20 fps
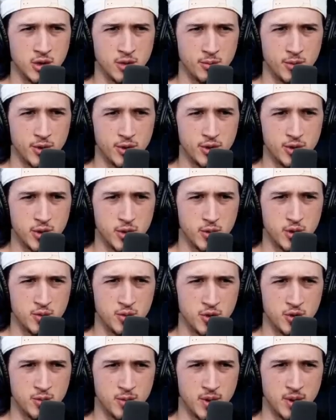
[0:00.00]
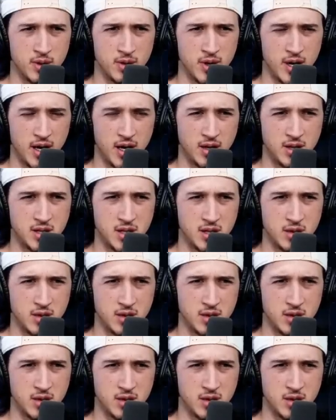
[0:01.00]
I'm pretty sure they were supposed to be 18